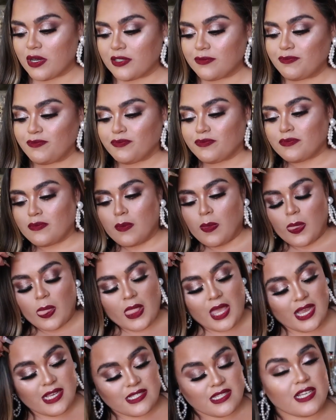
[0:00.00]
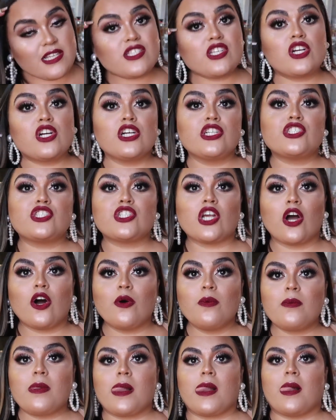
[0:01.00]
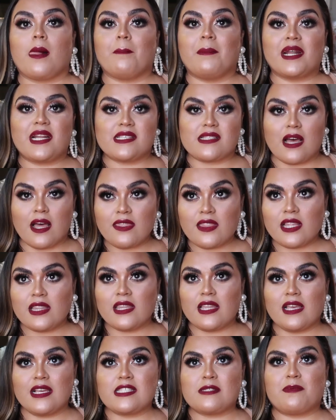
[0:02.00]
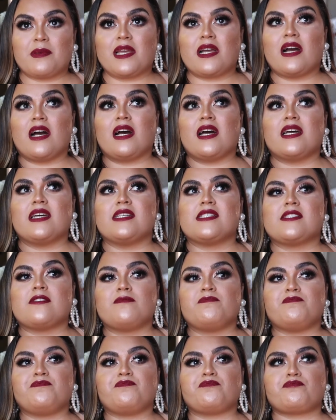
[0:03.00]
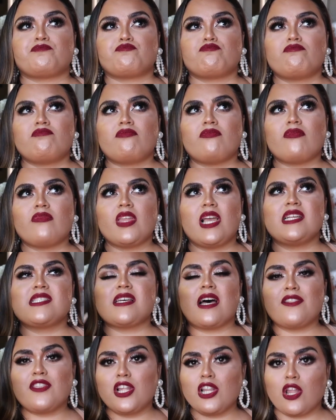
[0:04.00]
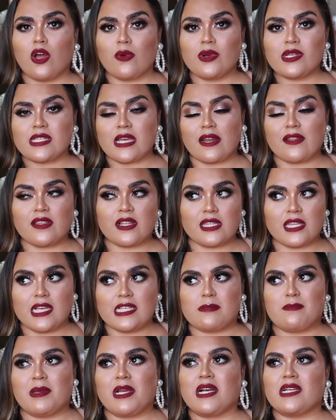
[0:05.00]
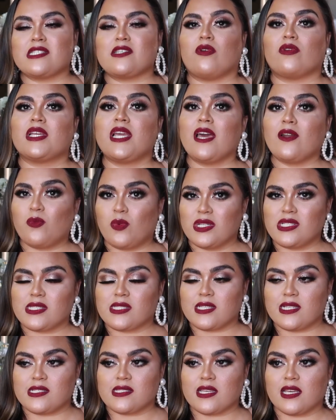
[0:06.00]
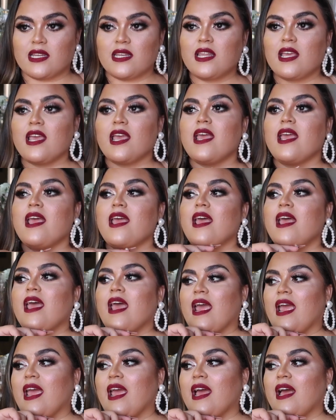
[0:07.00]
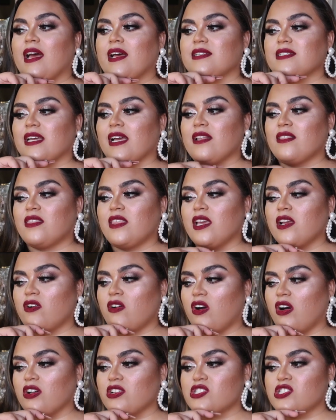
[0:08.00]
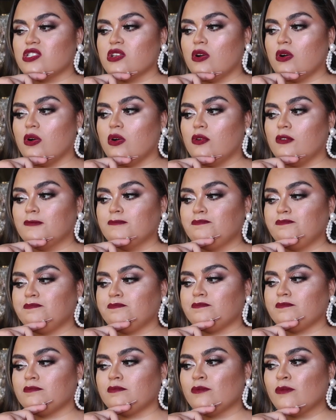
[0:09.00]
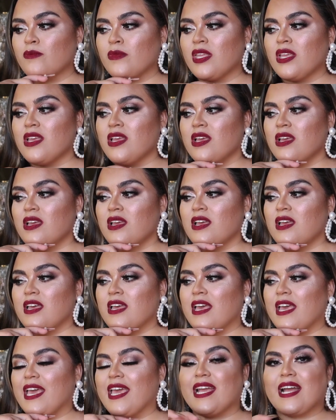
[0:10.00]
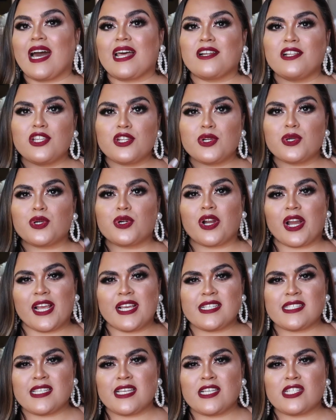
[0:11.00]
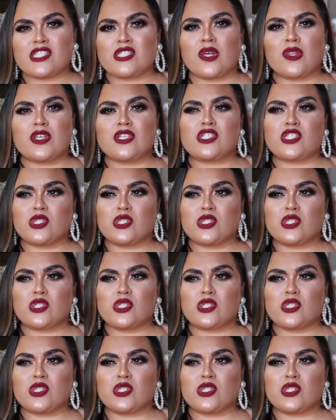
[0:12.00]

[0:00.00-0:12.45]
one is, is a good show but it's on the list because it's on the lower side of the list because it only had one season and i think also it got a little crazy so the